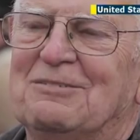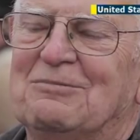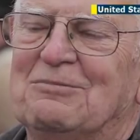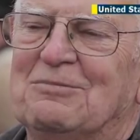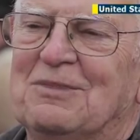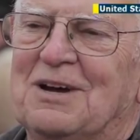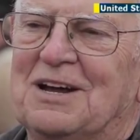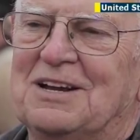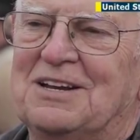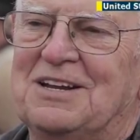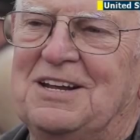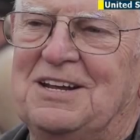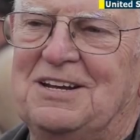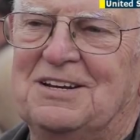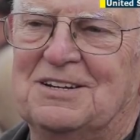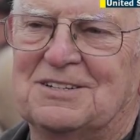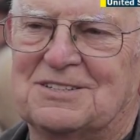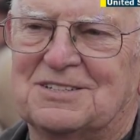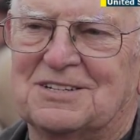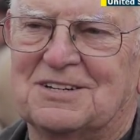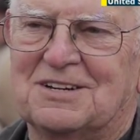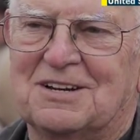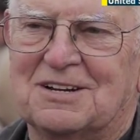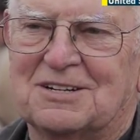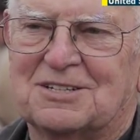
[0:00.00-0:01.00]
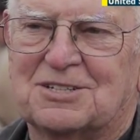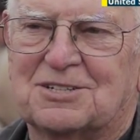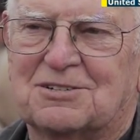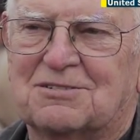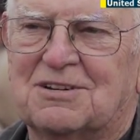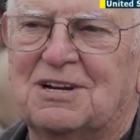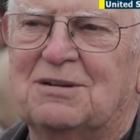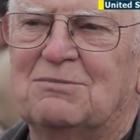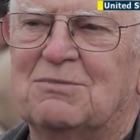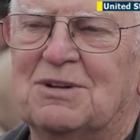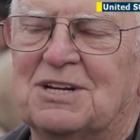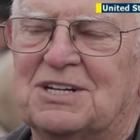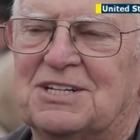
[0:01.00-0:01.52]
uh, but he is an
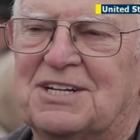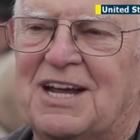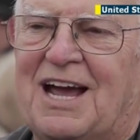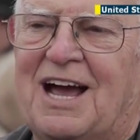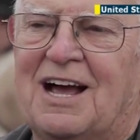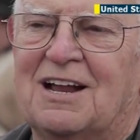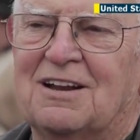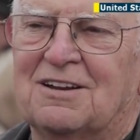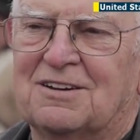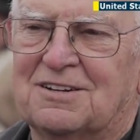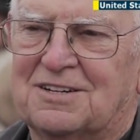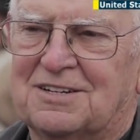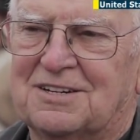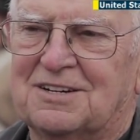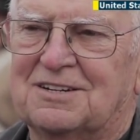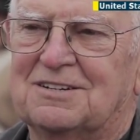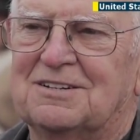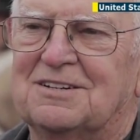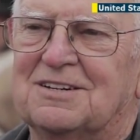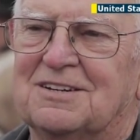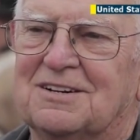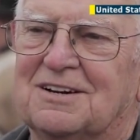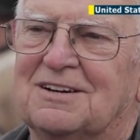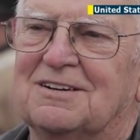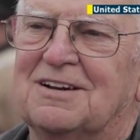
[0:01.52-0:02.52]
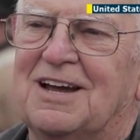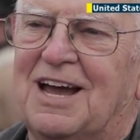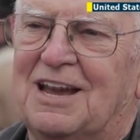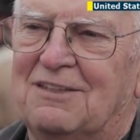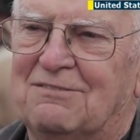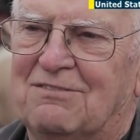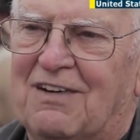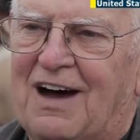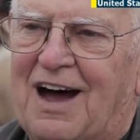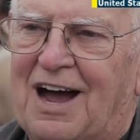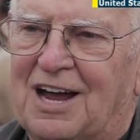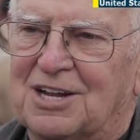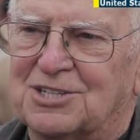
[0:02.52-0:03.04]
extremely talented
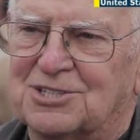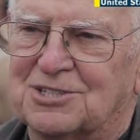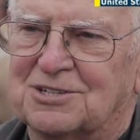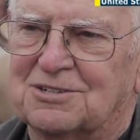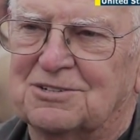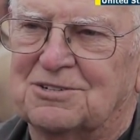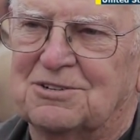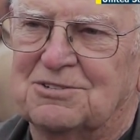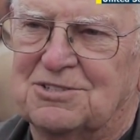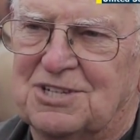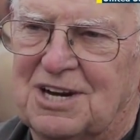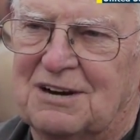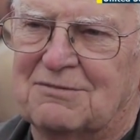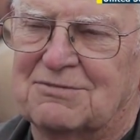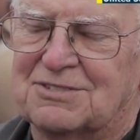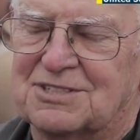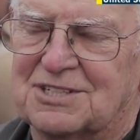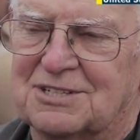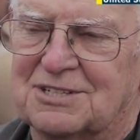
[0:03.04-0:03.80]
uh, advisor to